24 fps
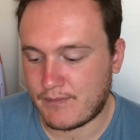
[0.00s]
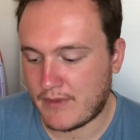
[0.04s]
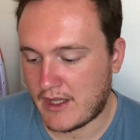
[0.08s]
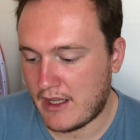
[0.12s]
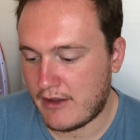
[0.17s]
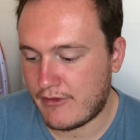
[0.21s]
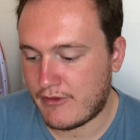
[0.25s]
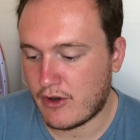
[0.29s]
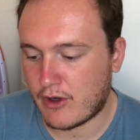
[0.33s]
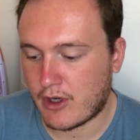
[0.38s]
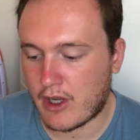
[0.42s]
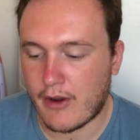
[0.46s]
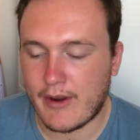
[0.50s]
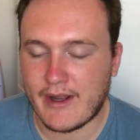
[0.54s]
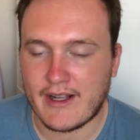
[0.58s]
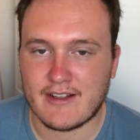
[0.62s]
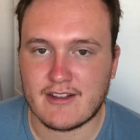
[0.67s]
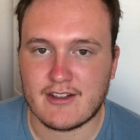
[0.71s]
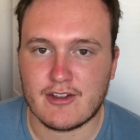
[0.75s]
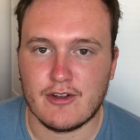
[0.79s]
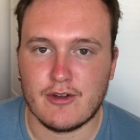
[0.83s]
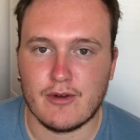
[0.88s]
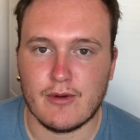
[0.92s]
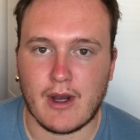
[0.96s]
If you're going
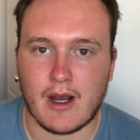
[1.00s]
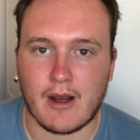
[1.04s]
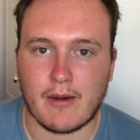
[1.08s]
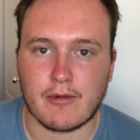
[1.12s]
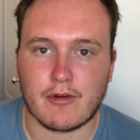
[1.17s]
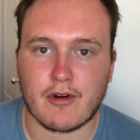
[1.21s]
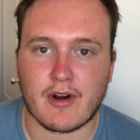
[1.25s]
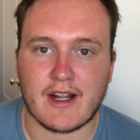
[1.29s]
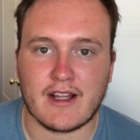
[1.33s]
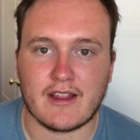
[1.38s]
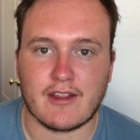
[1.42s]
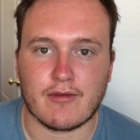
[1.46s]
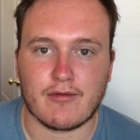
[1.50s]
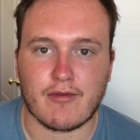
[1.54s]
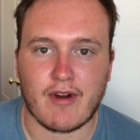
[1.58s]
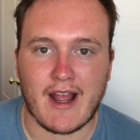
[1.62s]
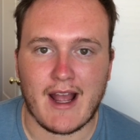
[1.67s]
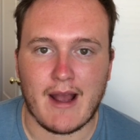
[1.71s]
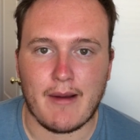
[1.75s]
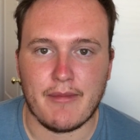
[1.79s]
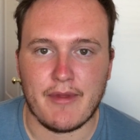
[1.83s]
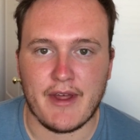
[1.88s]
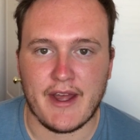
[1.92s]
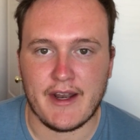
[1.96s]
to upgrade the
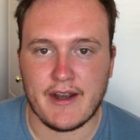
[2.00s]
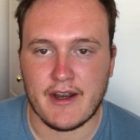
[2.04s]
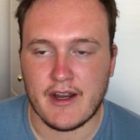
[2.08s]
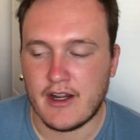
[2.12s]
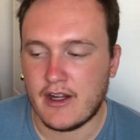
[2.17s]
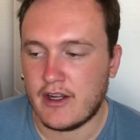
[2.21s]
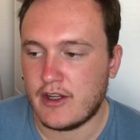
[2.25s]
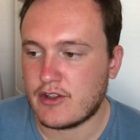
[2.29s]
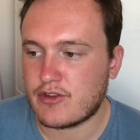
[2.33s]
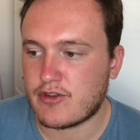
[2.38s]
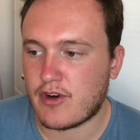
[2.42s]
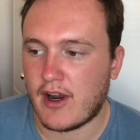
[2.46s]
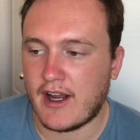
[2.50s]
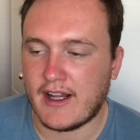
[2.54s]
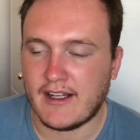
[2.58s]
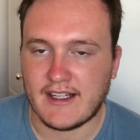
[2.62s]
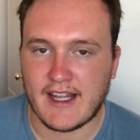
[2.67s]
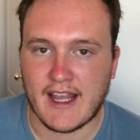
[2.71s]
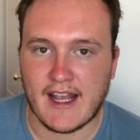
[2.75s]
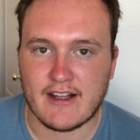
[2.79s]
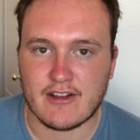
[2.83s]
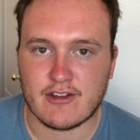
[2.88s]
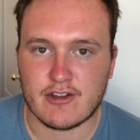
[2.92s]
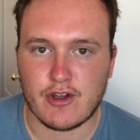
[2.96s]
RAM then try and
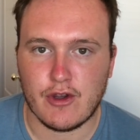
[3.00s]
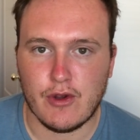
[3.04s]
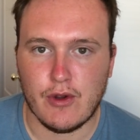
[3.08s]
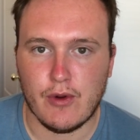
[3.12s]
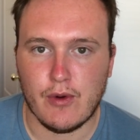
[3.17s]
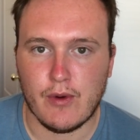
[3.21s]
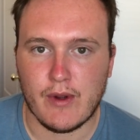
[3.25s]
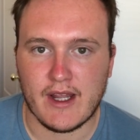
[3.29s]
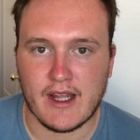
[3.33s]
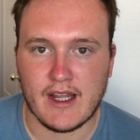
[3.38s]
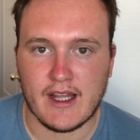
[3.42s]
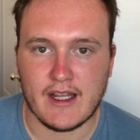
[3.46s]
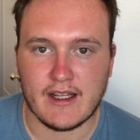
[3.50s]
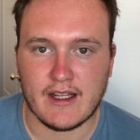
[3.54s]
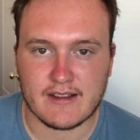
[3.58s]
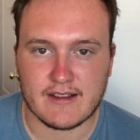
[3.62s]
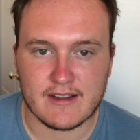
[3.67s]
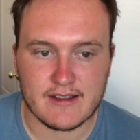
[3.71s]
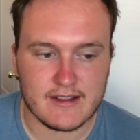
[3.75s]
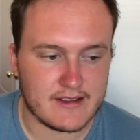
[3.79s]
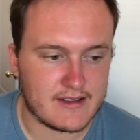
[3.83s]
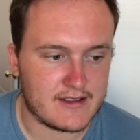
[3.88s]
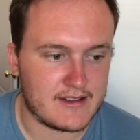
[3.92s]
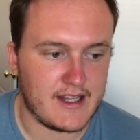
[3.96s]
get two
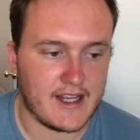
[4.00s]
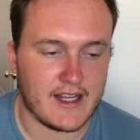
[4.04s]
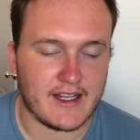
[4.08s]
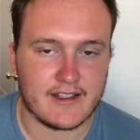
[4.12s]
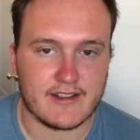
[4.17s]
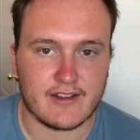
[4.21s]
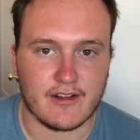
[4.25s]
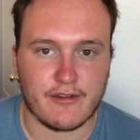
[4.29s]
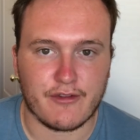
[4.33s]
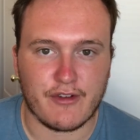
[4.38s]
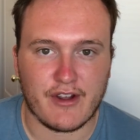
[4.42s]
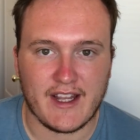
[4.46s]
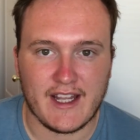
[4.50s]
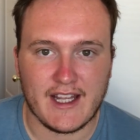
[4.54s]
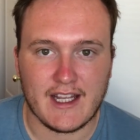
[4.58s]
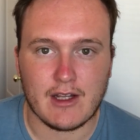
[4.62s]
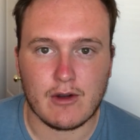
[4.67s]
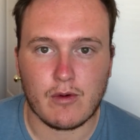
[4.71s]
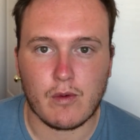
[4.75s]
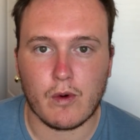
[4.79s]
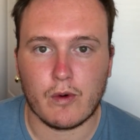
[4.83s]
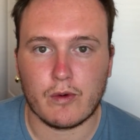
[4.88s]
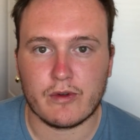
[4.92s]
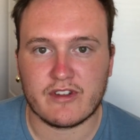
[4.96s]
sticks of
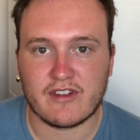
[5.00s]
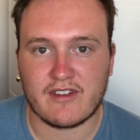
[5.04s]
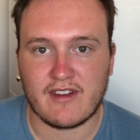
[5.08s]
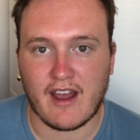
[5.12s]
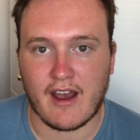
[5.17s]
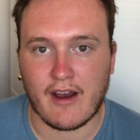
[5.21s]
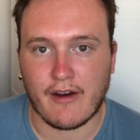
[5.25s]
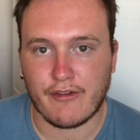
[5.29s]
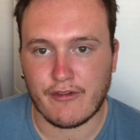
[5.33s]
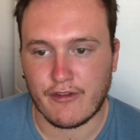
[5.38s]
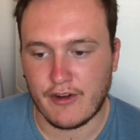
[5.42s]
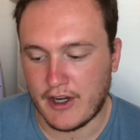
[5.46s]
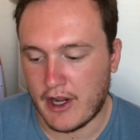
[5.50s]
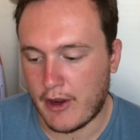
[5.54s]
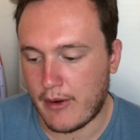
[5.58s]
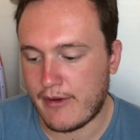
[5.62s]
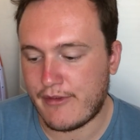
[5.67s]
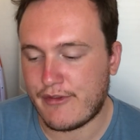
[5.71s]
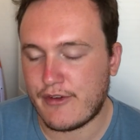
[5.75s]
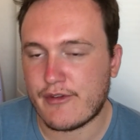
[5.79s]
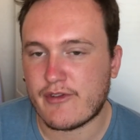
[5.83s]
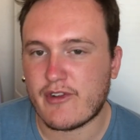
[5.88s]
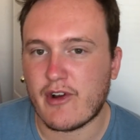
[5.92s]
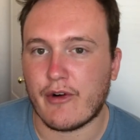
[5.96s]
equal stuff. You know,
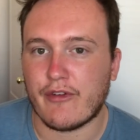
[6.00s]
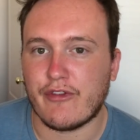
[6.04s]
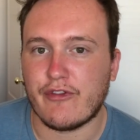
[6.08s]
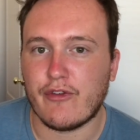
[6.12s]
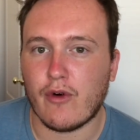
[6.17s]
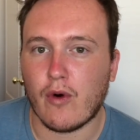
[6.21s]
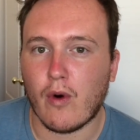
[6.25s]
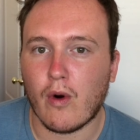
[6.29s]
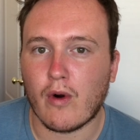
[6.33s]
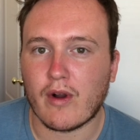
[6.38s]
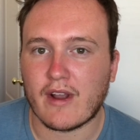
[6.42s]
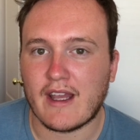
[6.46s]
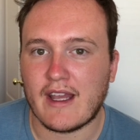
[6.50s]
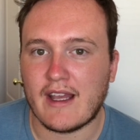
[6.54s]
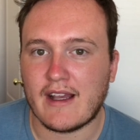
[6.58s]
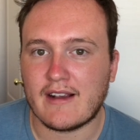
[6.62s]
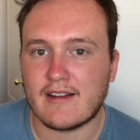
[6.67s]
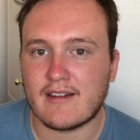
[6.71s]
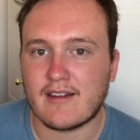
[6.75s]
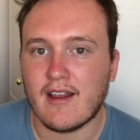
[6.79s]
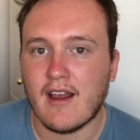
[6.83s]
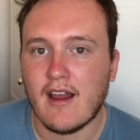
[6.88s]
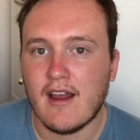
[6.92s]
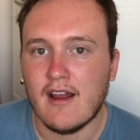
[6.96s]
if you've got 4
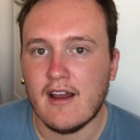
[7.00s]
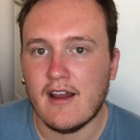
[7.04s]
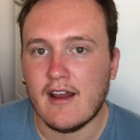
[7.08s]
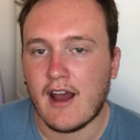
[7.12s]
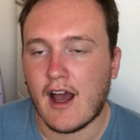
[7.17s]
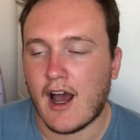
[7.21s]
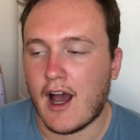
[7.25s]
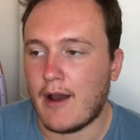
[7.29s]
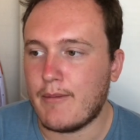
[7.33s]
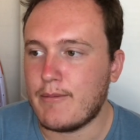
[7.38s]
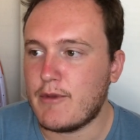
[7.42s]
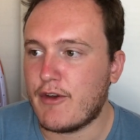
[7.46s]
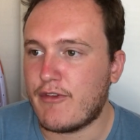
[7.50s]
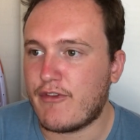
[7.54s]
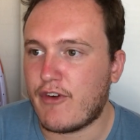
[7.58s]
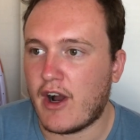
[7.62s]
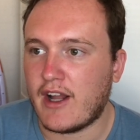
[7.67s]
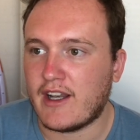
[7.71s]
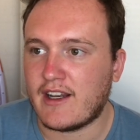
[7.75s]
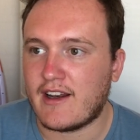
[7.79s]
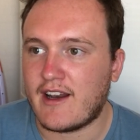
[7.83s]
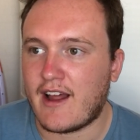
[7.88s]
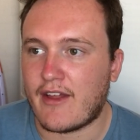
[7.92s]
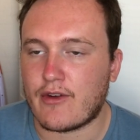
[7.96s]
gigs, um, you
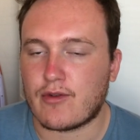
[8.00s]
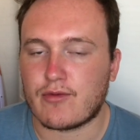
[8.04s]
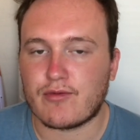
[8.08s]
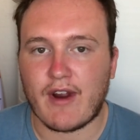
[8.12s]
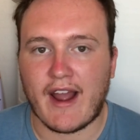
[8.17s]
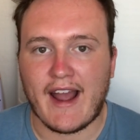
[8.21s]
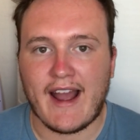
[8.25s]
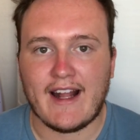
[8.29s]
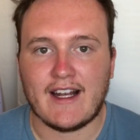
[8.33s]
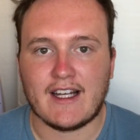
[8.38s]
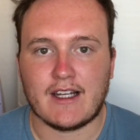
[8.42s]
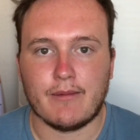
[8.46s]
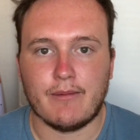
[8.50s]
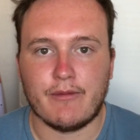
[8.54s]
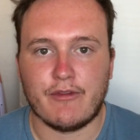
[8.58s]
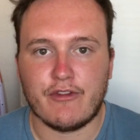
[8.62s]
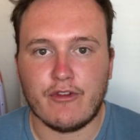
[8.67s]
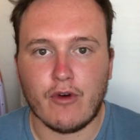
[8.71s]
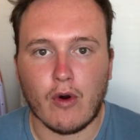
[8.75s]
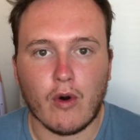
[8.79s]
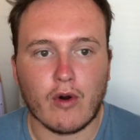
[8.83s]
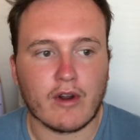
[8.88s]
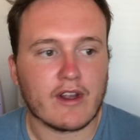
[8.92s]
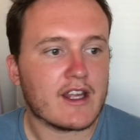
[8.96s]
find another random
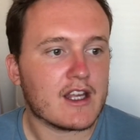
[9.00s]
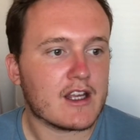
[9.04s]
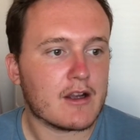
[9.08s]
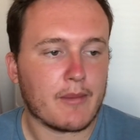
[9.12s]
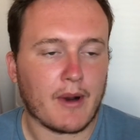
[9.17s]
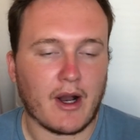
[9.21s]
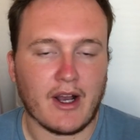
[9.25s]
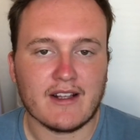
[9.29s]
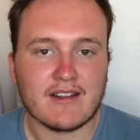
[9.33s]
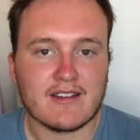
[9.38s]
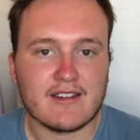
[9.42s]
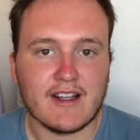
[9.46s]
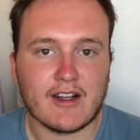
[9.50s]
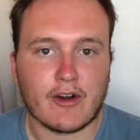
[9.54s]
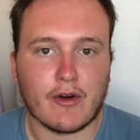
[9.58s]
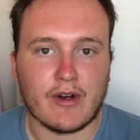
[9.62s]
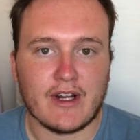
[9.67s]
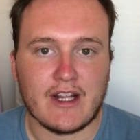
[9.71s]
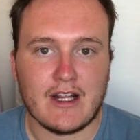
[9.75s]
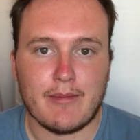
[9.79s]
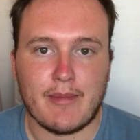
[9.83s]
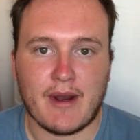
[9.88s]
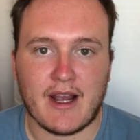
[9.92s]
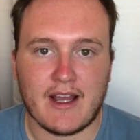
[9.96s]
4 gigabyte stick on
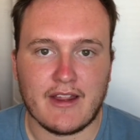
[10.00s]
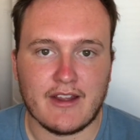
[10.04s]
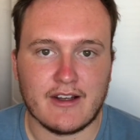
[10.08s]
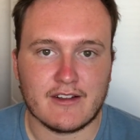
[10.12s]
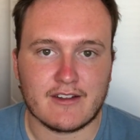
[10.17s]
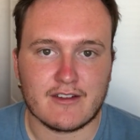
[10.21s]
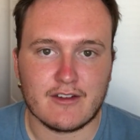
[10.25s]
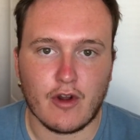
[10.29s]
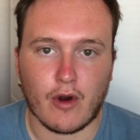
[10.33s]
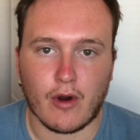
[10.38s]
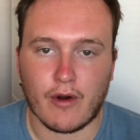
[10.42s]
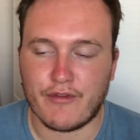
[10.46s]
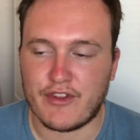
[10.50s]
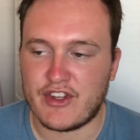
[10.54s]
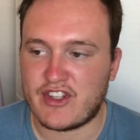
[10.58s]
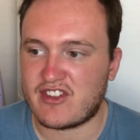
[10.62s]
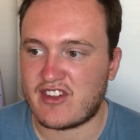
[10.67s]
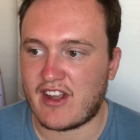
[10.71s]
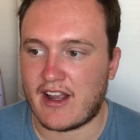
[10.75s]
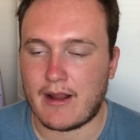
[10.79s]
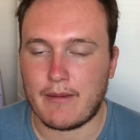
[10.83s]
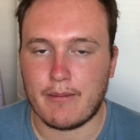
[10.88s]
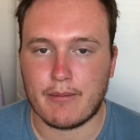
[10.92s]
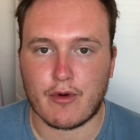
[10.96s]
eBay that's not of the
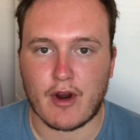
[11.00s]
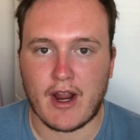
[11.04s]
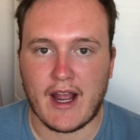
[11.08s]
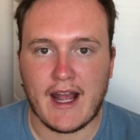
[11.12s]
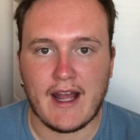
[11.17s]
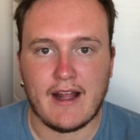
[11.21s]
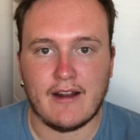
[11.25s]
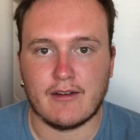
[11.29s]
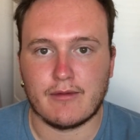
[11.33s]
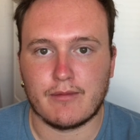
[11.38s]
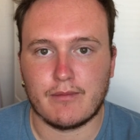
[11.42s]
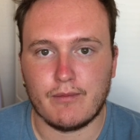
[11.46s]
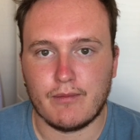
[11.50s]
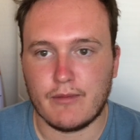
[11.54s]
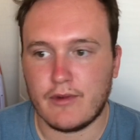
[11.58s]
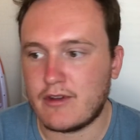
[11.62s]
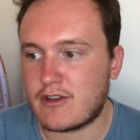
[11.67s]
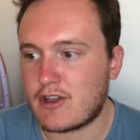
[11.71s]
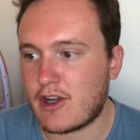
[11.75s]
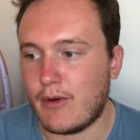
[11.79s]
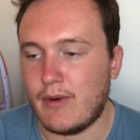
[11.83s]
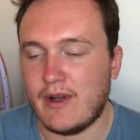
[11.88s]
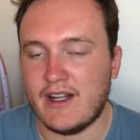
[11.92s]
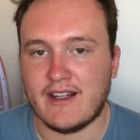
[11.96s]
same brand,
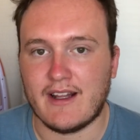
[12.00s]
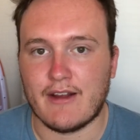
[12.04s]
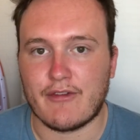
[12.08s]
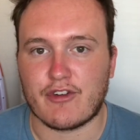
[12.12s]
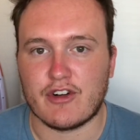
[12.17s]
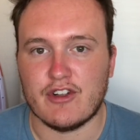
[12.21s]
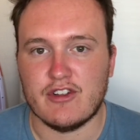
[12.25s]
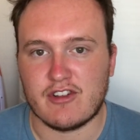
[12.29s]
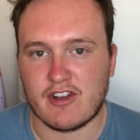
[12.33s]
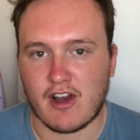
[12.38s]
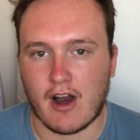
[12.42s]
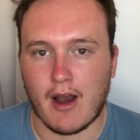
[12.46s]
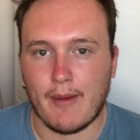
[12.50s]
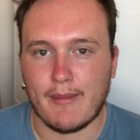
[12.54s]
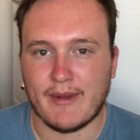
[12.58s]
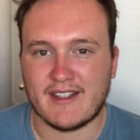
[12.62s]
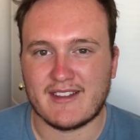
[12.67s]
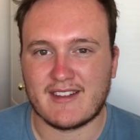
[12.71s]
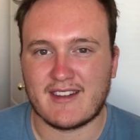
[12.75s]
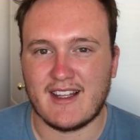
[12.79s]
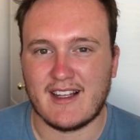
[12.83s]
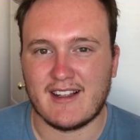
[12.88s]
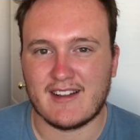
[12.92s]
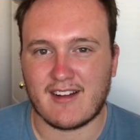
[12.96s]
totally different
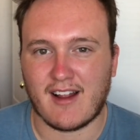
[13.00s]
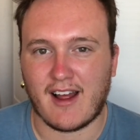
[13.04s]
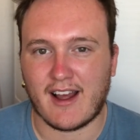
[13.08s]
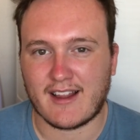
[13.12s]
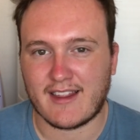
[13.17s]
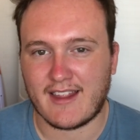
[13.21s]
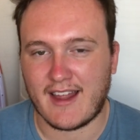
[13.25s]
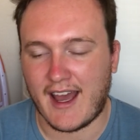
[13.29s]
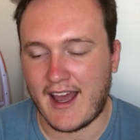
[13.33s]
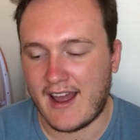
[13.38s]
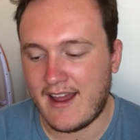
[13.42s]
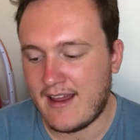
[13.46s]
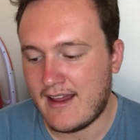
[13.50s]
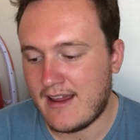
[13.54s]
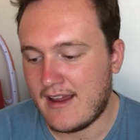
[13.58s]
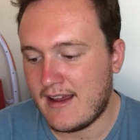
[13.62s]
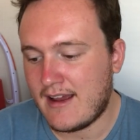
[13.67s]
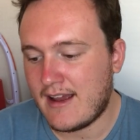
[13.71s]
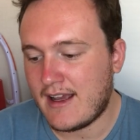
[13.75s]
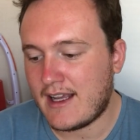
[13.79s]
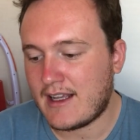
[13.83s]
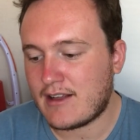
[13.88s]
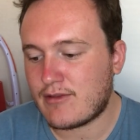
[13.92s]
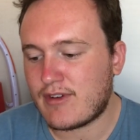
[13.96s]
timings, things like that.
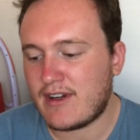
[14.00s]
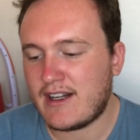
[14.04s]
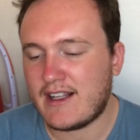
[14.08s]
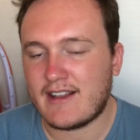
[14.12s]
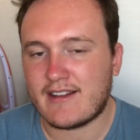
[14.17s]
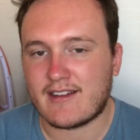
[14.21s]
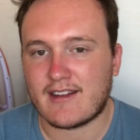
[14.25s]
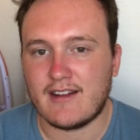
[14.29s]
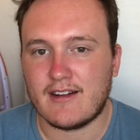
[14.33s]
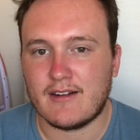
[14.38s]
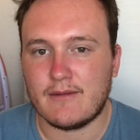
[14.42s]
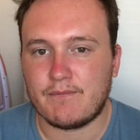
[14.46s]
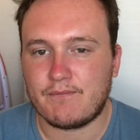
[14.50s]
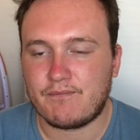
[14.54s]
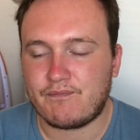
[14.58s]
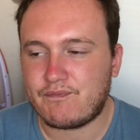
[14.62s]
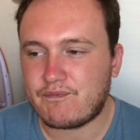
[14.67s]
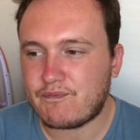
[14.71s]
It really isn't